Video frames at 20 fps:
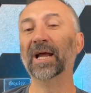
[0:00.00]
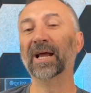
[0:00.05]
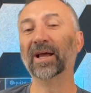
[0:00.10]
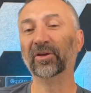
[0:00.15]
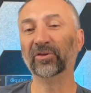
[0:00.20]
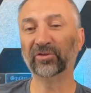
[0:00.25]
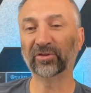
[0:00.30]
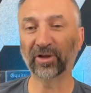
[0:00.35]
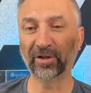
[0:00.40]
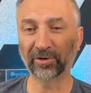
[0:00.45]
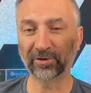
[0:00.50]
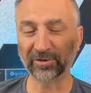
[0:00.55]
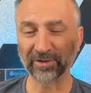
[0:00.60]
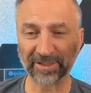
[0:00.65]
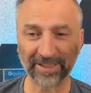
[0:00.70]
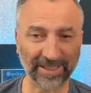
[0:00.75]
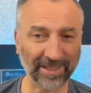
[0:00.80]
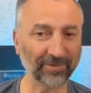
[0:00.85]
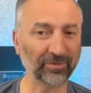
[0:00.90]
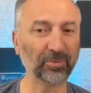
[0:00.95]
Seller
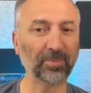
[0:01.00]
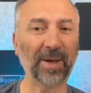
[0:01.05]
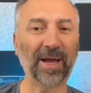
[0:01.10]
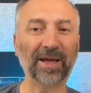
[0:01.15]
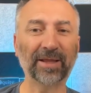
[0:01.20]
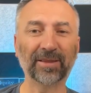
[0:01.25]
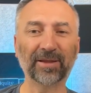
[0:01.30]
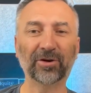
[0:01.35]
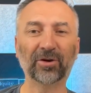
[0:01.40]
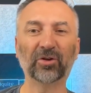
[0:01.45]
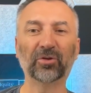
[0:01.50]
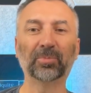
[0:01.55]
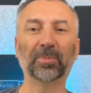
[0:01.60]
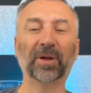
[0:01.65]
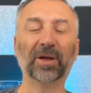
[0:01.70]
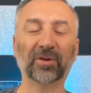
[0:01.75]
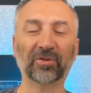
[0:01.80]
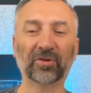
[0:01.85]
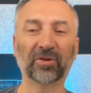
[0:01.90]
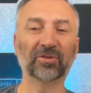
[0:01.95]
gives back the earnest money
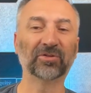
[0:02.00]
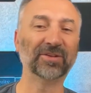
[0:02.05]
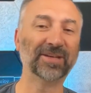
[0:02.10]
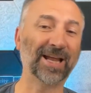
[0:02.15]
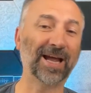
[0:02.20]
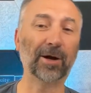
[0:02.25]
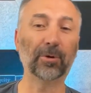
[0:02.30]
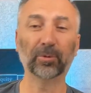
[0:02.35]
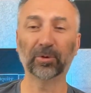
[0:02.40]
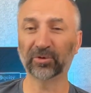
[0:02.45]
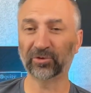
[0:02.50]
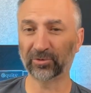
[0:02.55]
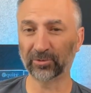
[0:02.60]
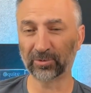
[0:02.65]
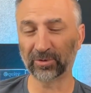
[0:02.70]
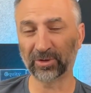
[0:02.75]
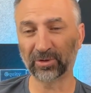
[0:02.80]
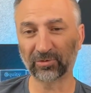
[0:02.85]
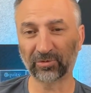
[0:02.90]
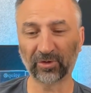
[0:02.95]
and says, now we're
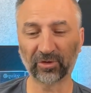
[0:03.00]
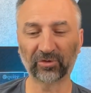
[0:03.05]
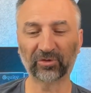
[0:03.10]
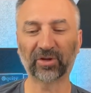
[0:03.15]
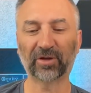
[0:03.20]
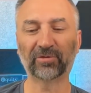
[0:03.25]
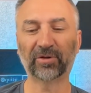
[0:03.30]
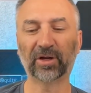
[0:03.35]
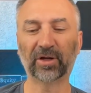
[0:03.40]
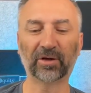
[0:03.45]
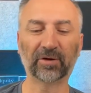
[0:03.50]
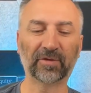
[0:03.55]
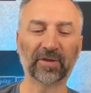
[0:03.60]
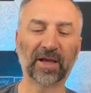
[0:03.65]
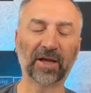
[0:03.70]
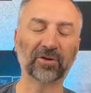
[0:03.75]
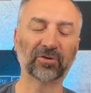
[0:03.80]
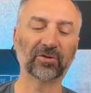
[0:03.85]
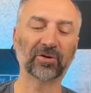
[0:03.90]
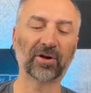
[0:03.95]
suing you for the
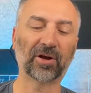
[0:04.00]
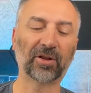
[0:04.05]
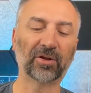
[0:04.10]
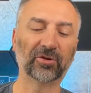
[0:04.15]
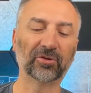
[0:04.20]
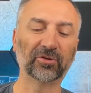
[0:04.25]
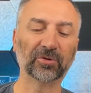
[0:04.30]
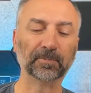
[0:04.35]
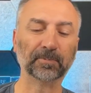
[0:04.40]
$700,000.